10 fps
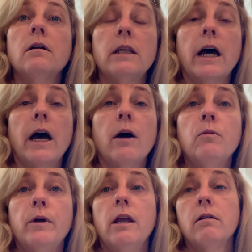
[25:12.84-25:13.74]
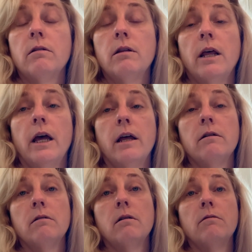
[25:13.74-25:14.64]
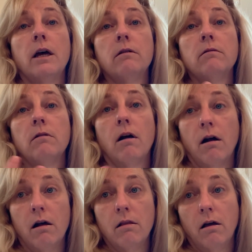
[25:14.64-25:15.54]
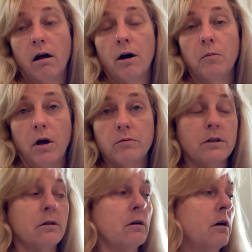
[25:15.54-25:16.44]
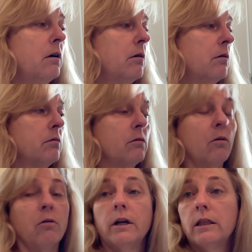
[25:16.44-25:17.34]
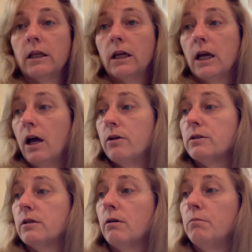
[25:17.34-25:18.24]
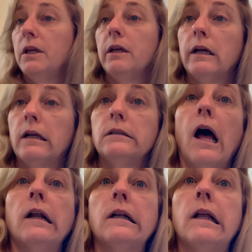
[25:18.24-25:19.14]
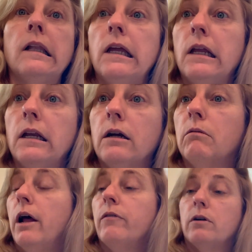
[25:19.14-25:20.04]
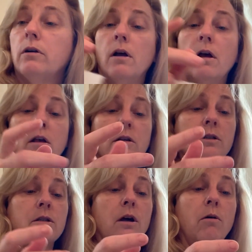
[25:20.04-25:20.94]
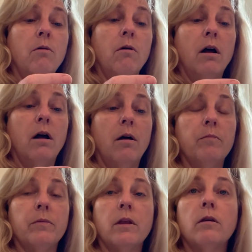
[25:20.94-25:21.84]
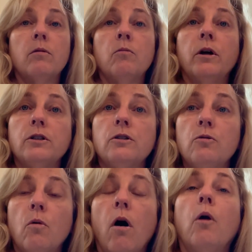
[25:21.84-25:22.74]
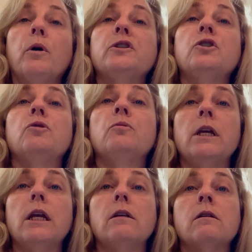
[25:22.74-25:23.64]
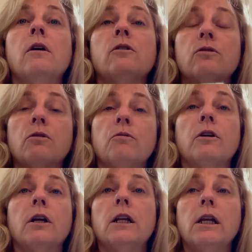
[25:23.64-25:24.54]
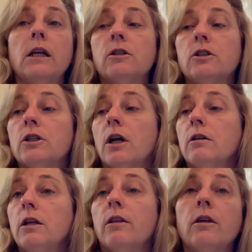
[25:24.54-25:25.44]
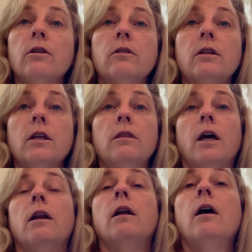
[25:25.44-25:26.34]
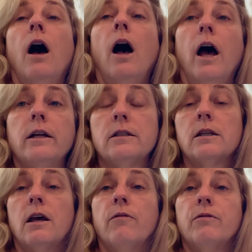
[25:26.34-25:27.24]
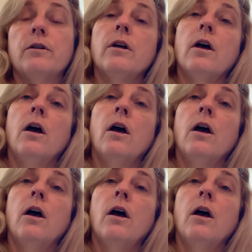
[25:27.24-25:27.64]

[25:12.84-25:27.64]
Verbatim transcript: that week than, than hormones or or anything else or being not clean or whatever so um what you are what you eat so if you're going to eat junk now the other thing that i discovered